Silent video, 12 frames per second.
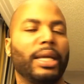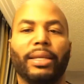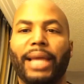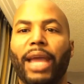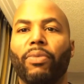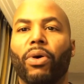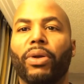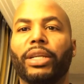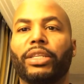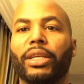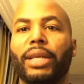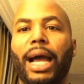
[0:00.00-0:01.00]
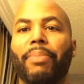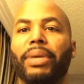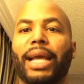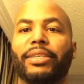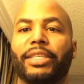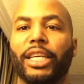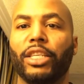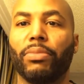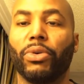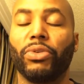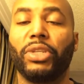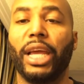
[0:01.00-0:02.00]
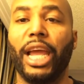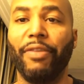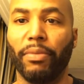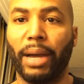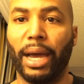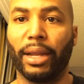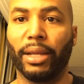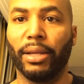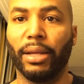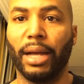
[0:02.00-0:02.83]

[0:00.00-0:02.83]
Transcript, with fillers: they want it to not be accessible to everybody.